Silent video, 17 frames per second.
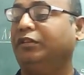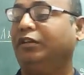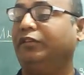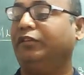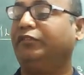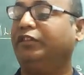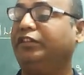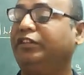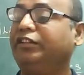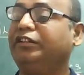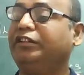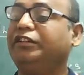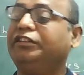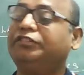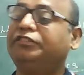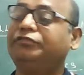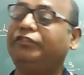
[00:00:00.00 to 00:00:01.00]
Everything
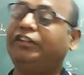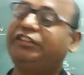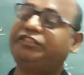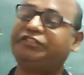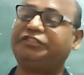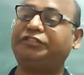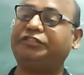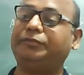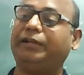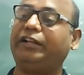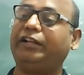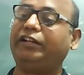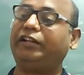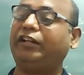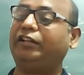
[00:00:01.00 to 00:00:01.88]
is very systematic